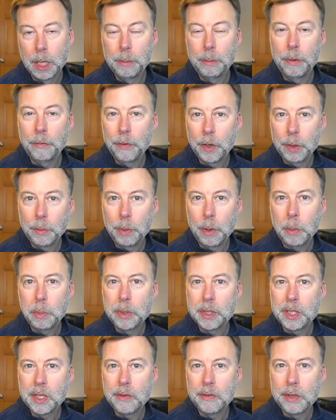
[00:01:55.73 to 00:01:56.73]
But for the
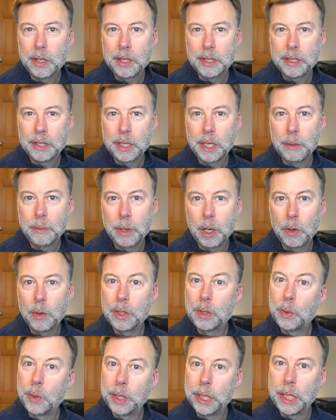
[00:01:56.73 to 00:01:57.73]
purpose of this demo,
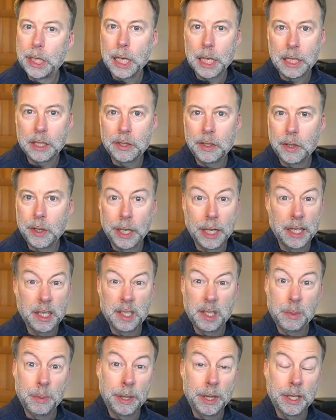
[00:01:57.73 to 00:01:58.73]
it's really nice that I can
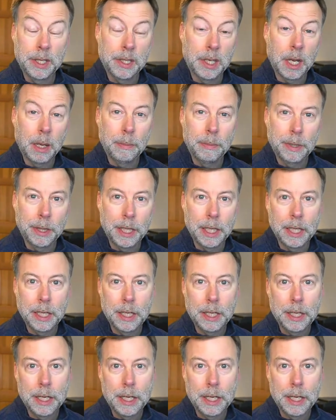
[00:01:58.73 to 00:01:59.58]
spin this up and then